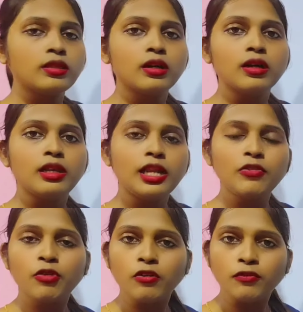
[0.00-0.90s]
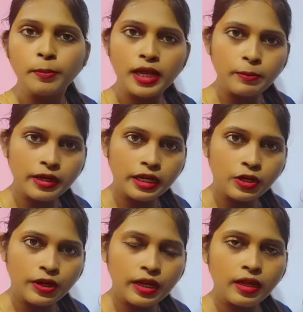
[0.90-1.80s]
the leaf of a mulberry
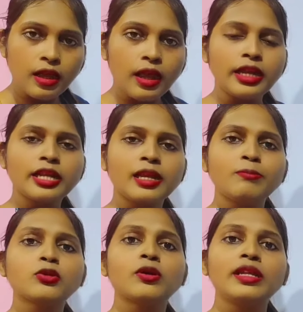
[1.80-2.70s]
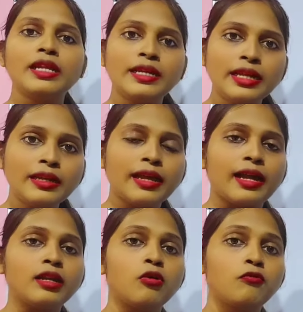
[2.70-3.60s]
tree. It keeps on eating
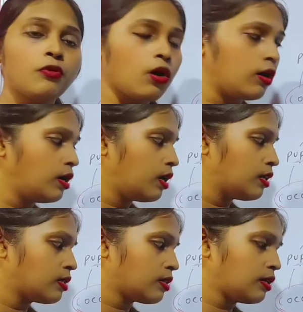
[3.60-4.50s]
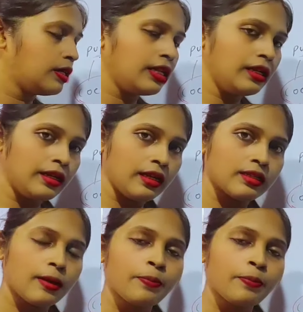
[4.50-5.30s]
that for 30 days,